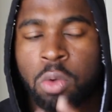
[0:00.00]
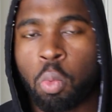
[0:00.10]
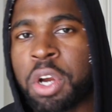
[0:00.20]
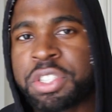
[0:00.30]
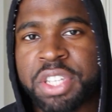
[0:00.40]

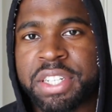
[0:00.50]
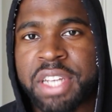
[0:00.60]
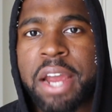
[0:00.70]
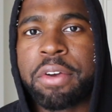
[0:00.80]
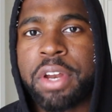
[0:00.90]
where's the
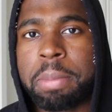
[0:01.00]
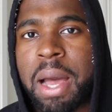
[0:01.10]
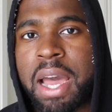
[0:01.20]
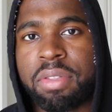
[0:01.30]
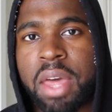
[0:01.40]
integrity
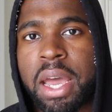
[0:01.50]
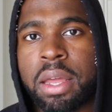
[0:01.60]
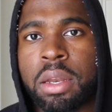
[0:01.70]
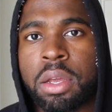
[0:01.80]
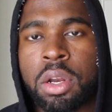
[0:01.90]
behind that?
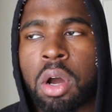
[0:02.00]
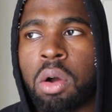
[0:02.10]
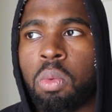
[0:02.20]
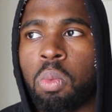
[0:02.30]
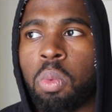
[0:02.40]
You
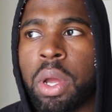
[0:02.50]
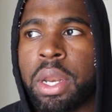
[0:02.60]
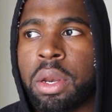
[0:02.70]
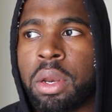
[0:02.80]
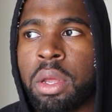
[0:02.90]
know,
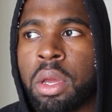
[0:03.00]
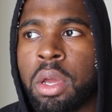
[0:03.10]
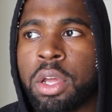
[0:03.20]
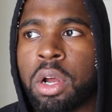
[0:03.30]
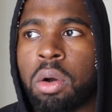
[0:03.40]
when,
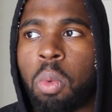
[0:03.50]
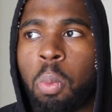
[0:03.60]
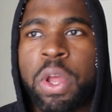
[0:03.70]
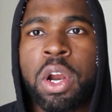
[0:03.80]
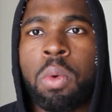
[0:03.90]
you know,
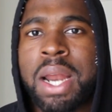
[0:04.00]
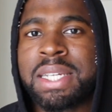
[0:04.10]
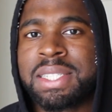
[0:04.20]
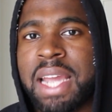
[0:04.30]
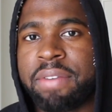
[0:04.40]
we don't want
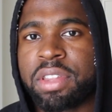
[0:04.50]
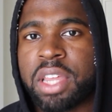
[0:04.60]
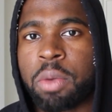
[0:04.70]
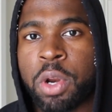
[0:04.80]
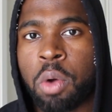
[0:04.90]
to see
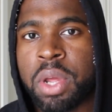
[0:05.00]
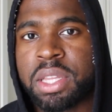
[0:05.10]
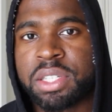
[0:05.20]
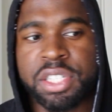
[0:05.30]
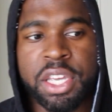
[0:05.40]
everything. We don't need
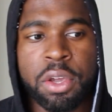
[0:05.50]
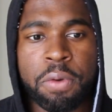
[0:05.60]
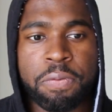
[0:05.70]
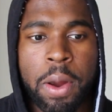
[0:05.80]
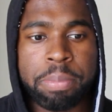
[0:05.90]
to see you
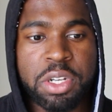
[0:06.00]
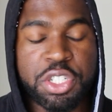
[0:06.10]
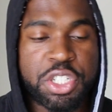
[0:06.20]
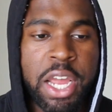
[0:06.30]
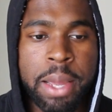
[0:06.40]
from the
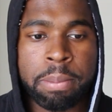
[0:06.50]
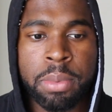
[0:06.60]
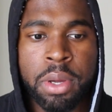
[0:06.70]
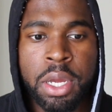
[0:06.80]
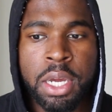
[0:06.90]

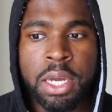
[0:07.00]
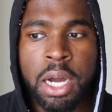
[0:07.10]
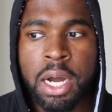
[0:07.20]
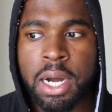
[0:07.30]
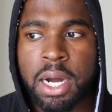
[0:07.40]
gym,
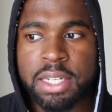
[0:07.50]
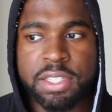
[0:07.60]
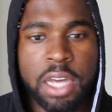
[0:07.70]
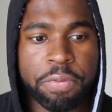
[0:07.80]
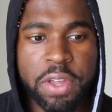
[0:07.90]
a
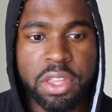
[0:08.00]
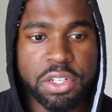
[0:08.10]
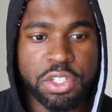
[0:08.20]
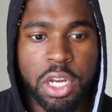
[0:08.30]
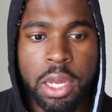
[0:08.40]
selfie in
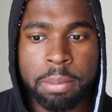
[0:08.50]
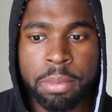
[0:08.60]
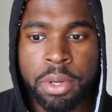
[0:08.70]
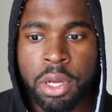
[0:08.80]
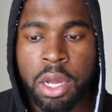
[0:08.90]
the
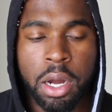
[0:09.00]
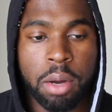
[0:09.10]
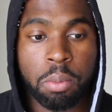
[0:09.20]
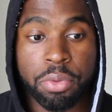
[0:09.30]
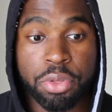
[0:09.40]
gym
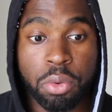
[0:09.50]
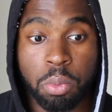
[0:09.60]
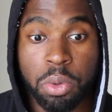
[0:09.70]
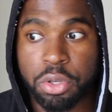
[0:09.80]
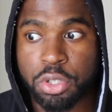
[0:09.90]
with
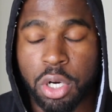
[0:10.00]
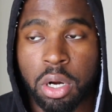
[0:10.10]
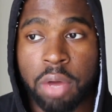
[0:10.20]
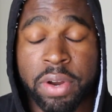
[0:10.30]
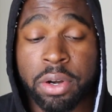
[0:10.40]
your shirt
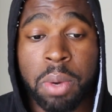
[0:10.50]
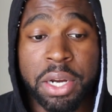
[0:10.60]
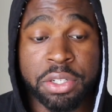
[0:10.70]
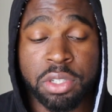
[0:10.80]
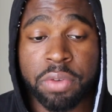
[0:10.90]
off, on the
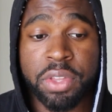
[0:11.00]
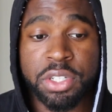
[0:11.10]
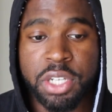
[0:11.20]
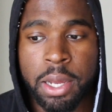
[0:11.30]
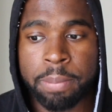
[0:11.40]
white shirts off in the
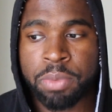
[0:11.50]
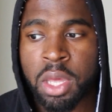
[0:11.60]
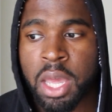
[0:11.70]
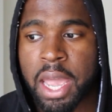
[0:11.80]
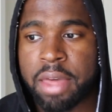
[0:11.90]
gym,
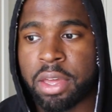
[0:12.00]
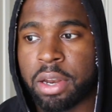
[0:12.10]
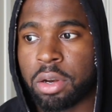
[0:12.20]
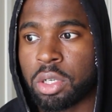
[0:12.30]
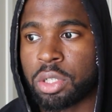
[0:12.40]
and
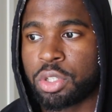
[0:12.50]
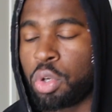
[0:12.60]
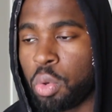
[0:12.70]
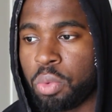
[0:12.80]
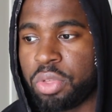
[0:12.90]
then
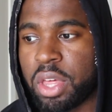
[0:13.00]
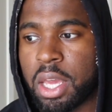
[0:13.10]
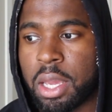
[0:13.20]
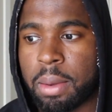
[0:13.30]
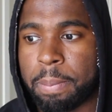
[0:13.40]
to
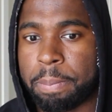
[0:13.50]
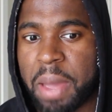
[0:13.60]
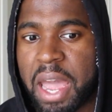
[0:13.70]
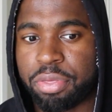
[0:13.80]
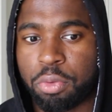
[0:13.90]
the
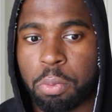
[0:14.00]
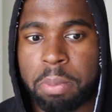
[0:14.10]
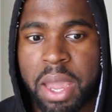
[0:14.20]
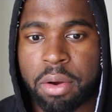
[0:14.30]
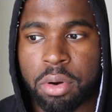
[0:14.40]
bathroom
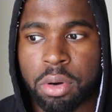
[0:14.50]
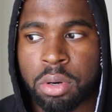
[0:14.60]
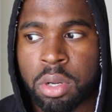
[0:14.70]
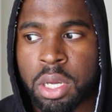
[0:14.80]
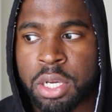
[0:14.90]

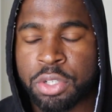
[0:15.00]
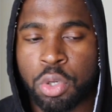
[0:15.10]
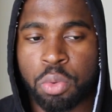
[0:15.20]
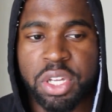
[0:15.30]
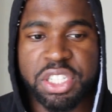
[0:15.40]
mirror,
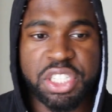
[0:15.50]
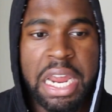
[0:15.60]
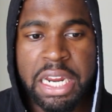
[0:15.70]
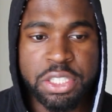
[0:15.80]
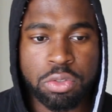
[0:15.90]
to the
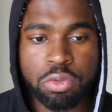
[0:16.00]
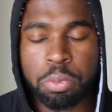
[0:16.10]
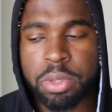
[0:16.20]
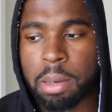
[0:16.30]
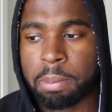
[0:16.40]
changing
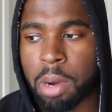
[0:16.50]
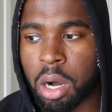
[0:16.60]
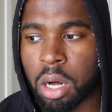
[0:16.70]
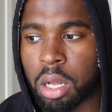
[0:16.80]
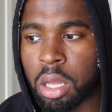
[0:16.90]
room in the
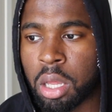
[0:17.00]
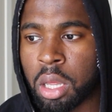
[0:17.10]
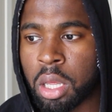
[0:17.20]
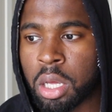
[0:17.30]
mall,